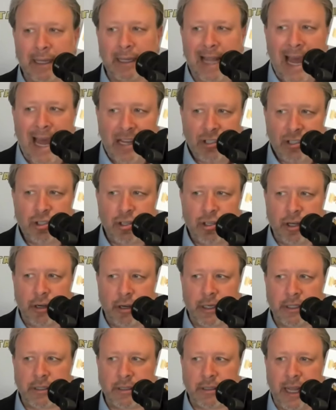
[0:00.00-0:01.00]
last
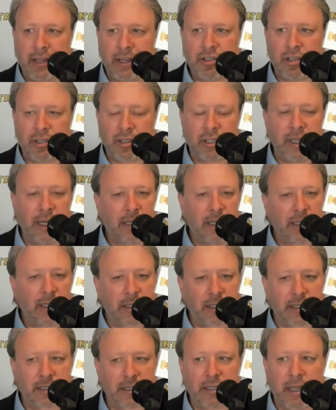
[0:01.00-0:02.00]
year as nations needed
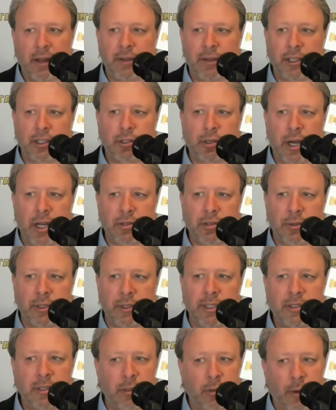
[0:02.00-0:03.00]
to sell their
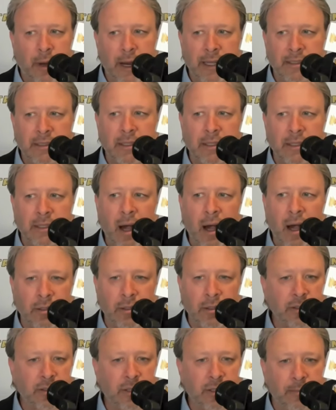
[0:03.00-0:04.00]
treasuries to raise
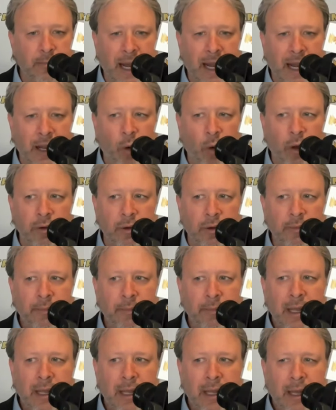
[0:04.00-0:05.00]
dollars to buy oil.
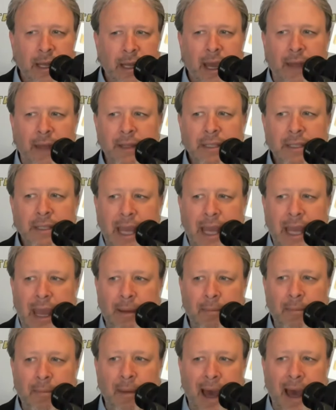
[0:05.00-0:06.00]
And this
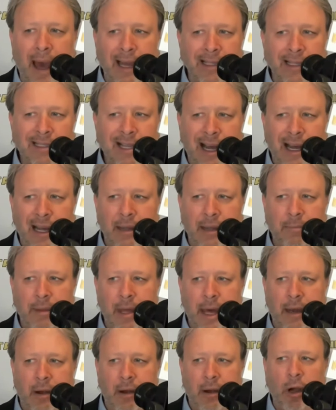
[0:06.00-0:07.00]
came at a
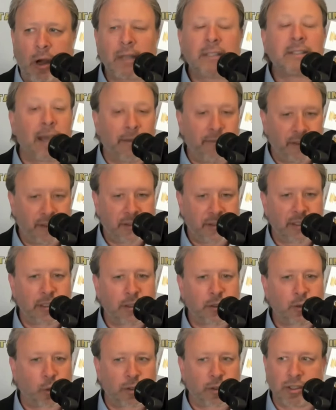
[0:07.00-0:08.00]
time that our
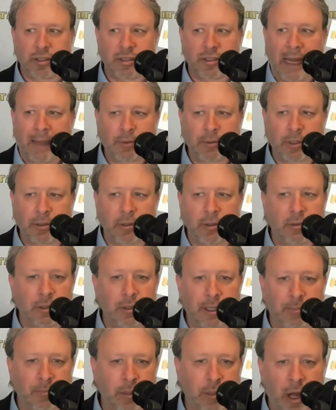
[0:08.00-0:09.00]
deficits were just
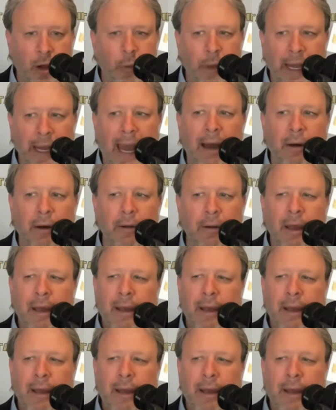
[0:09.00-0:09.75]
absolutely blowing out.